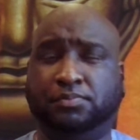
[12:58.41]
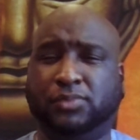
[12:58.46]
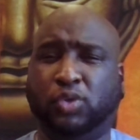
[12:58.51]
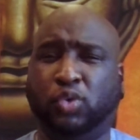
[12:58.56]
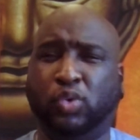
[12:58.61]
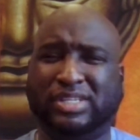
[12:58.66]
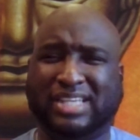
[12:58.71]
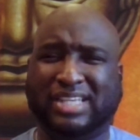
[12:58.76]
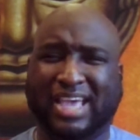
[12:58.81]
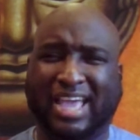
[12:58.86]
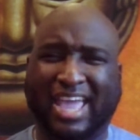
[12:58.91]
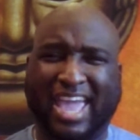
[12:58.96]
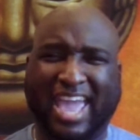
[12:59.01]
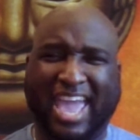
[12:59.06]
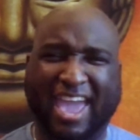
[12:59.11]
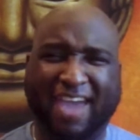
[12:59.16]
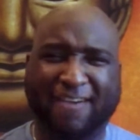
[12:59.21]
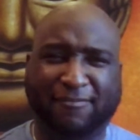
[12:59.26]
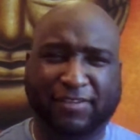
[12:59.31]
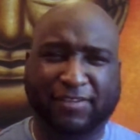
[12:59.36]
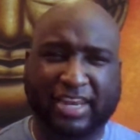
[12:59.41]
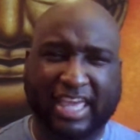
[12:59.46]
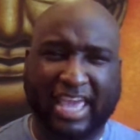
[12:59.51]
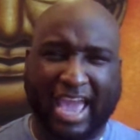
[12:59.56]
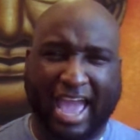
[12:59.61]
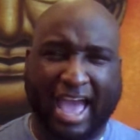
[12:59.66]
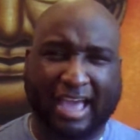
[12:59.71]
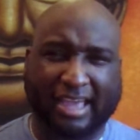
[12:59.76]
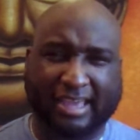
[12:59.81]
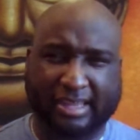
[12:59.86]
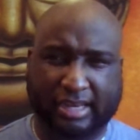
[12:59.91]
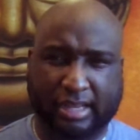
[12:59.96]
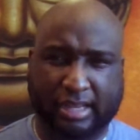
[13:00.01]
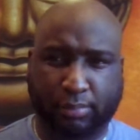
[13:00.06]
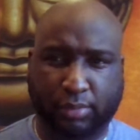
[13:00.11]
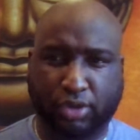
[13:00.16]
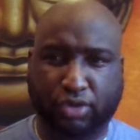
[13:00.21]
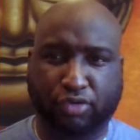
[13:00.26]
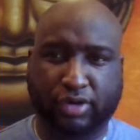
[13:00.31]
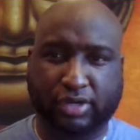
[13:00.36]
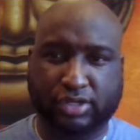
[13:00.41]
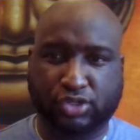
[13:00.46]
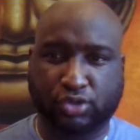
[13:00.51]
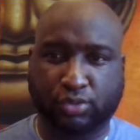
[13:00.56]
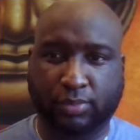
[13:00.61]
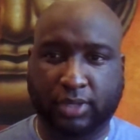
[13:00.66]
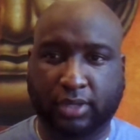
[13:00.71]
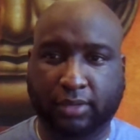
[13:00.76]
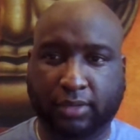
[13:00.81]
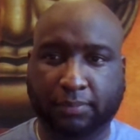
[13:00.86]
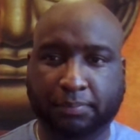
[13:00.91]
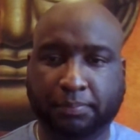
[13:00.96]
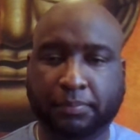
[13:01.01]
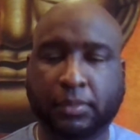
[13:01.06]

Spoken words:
who has a heavily academic resume,